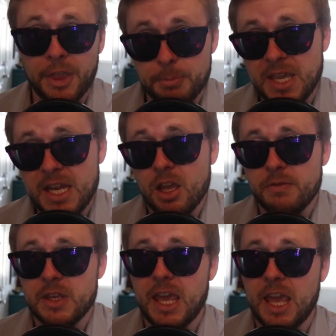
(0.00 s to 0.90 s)
At the beginning
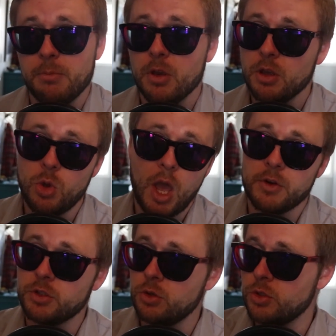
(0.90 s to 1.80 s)
of the game, you have
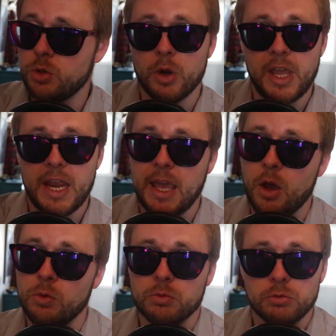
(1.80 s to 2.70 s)
your students who are getting
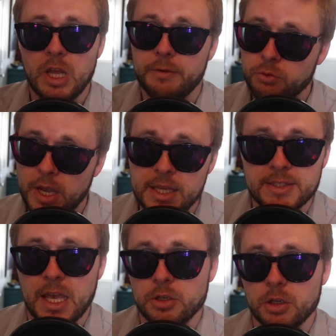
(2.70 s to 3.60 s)
out left, right,
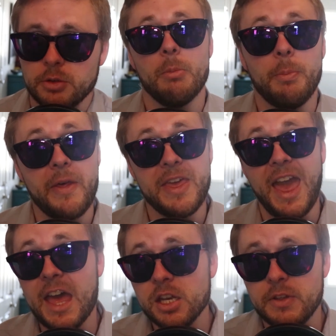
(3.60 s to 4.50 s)
and center. But by the
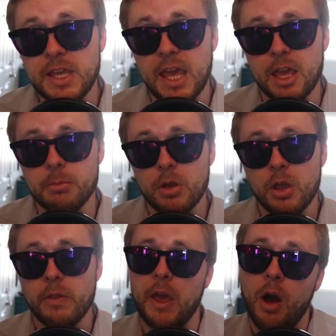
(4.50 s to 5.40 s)
end of the
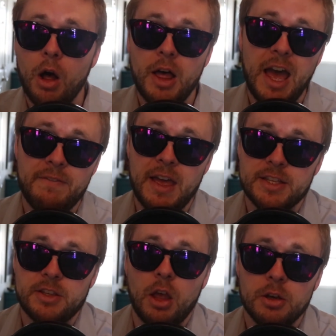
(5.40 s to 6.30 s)
game, they all have
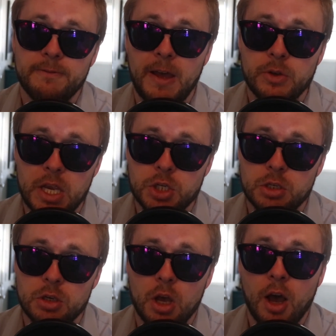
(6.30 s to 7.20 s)
that solid
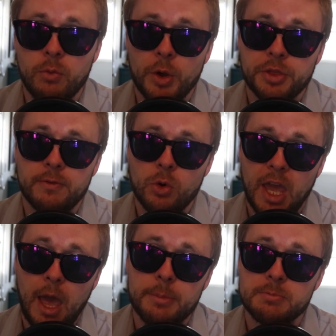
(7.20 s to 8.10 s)
foundation of what the
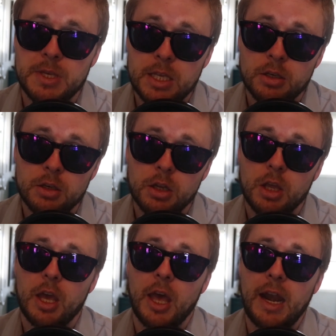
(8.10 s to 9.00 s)
vocabs mean
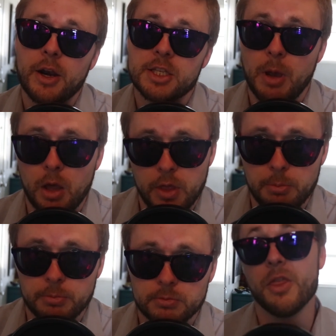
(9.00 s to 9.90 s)
and how to spell
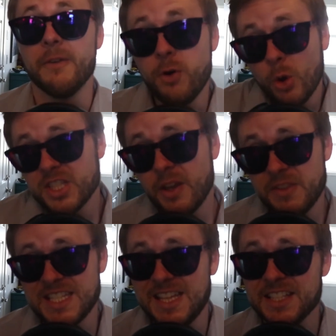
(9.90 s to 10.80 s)
them. The focus of
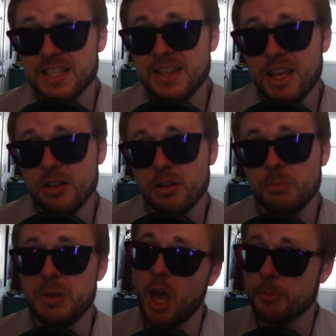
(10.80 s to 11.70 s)
this lesson
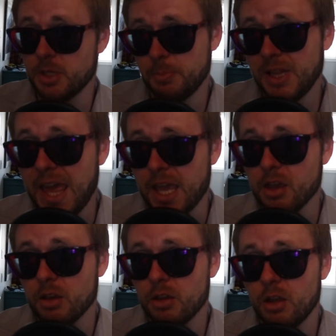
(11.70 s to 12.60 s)
then becomes the
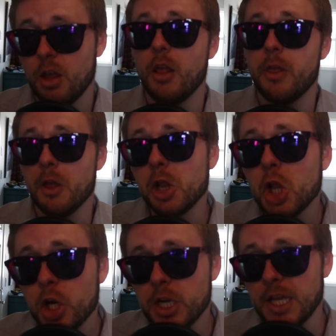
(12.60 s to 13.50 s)
play. The
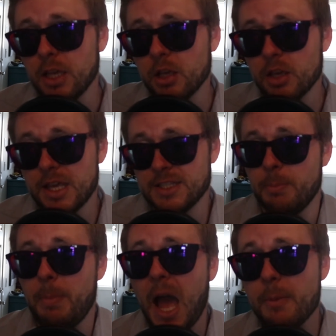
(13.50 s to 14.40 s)
learning is
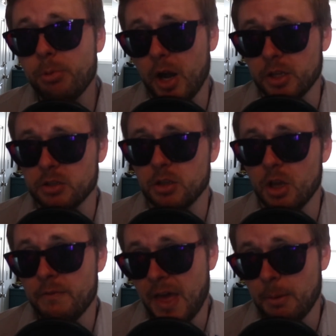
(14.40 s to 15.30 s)
the byproduct
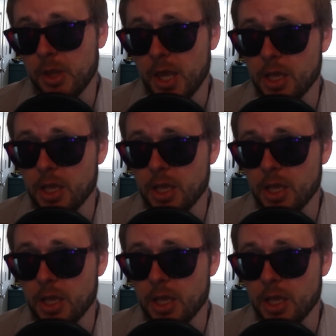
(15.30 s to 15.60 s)
of that play.